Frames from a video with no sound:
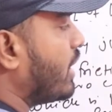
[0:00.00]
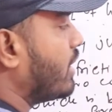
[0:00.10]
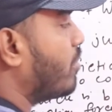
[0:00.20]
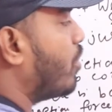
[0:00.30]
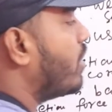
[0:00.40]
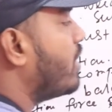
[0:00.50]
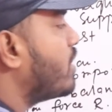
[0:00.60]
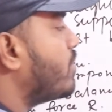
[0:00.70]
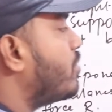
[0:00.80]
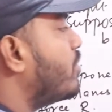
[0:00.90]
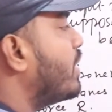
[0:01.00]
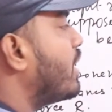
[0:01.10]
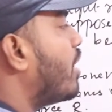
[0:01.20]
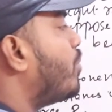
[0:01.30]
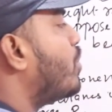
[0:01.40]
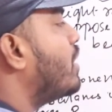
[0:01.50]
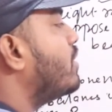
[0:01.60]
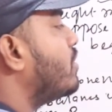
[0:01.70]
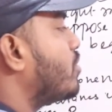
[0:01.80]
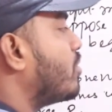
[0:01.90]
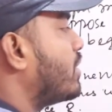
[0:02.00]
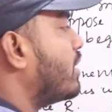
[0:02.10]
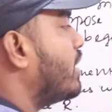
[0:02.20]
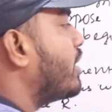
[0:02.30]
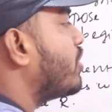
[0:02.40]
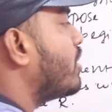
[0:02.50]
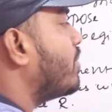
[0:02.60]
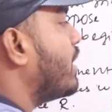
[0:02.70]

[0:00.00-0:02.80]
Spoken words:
and the body is moving upward, so the direction of